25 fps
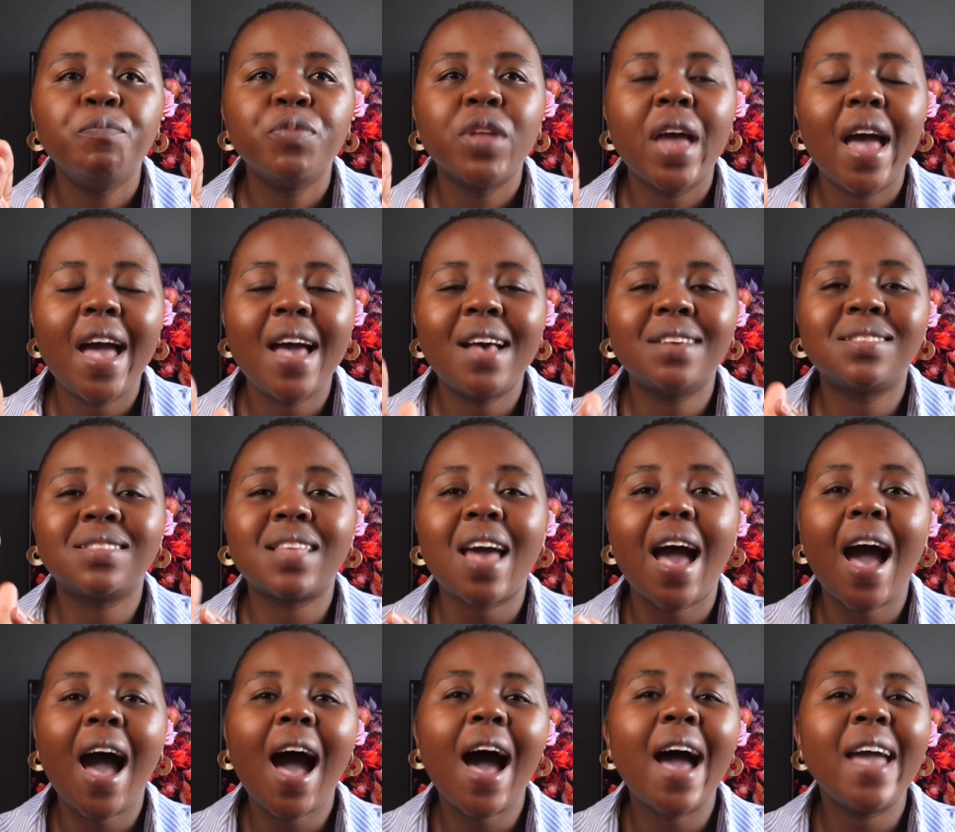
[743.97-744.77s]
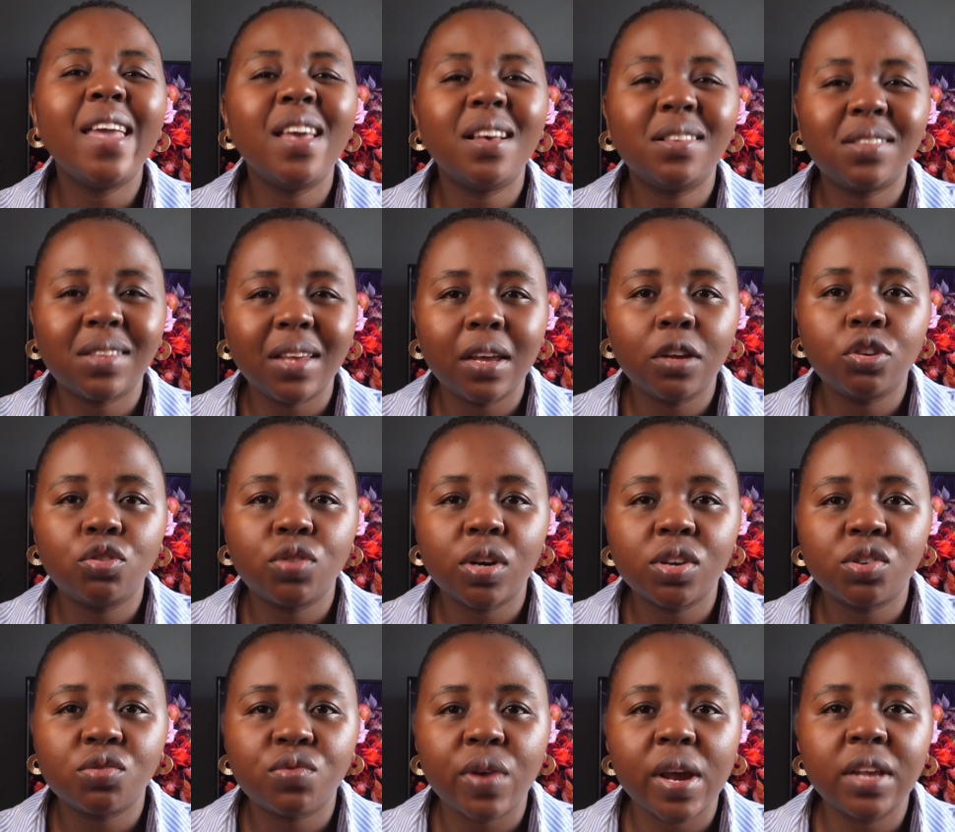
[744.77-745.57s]
has the highest
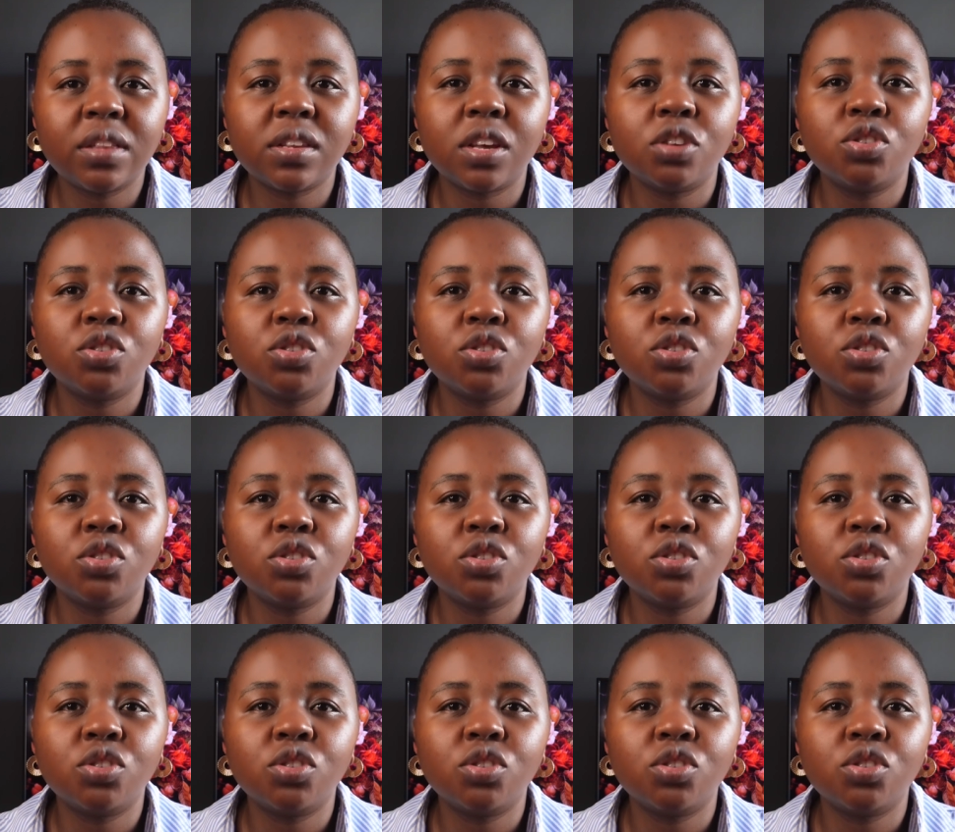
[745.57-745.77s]
interest rates,